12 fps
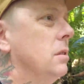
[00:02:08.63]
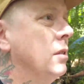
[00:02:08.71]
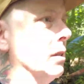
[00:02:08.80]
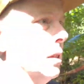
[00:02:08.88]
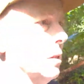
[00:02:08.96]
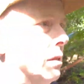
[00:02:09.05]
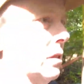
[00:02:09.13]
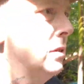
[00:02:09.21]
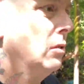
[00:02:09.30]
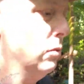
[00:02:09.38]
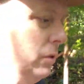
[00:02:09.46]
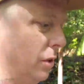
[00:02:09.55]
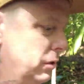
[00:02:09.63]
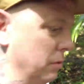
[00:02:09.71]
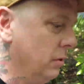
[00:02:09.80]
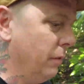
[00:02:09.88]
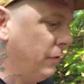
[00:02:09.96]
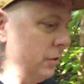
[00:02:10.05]
and talk you
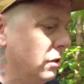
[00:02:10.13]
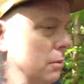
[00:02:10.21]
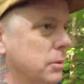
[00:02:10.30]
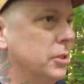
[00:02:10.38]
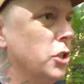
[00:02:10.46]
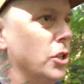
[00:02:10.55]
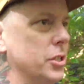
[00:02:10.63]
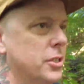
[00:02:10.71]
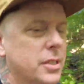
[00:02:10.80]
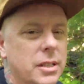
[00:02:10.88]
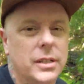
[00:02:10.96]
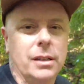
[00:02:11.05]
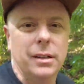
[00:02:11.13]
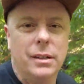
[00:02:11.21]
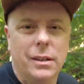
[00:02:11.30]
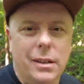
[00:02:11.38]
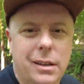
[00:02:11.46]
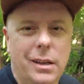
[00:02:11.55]
through a few compositions.
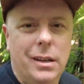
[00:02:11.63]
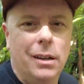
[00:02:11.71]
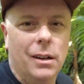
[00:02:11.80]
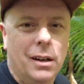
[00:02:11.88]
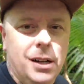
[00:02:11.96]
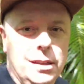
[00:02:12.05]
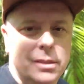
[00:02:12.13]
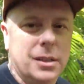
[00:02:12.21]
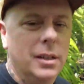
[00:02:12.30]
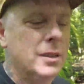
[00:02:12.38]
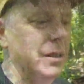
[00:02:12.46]
All right, let's go.